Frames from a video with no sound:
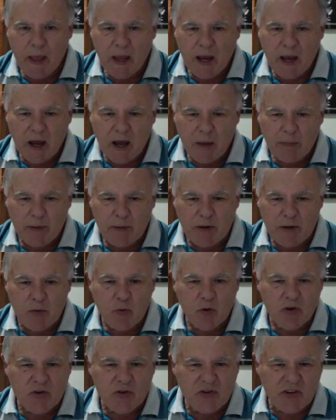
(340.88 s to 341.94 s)
I played
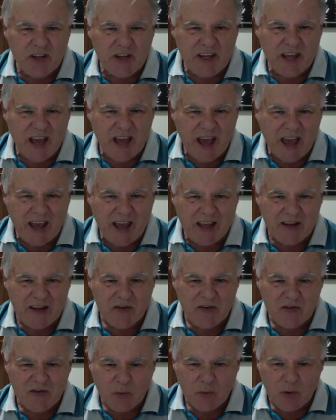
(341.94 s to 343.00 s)
rook c8,
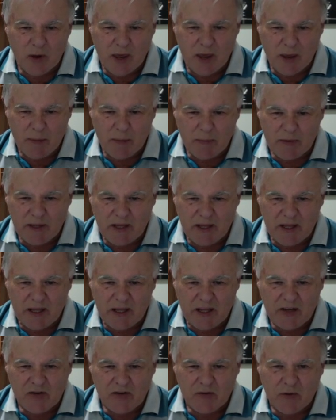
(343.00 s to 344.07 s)
so I am
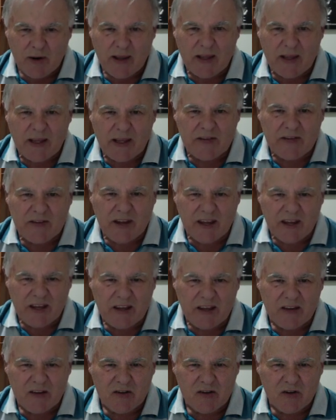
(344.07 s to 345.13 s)
indirectly attacking
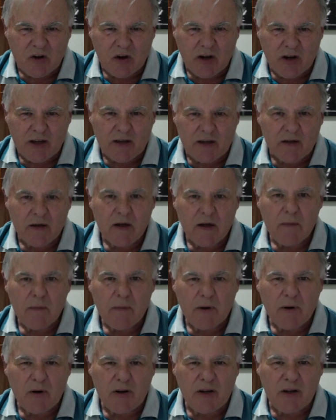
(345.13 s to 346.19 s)
the knight, but
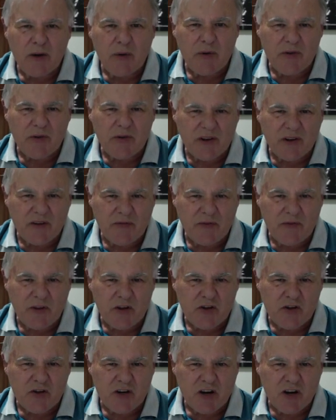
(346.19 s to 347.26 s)
I know he's going to fee and
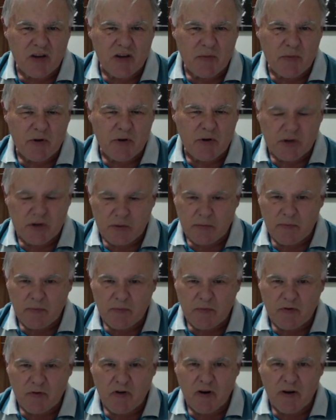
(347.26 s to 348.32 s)
shadow the bishop,
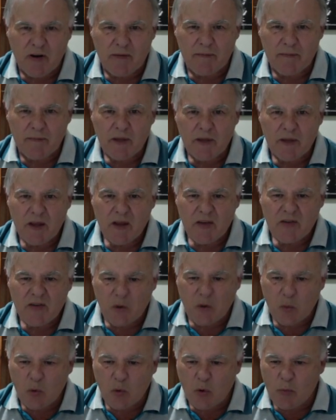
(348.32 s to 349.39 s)
right? So it
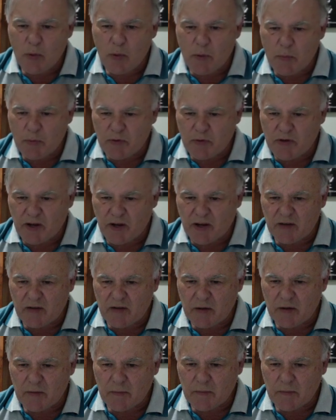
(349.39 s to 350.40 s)
will be protected.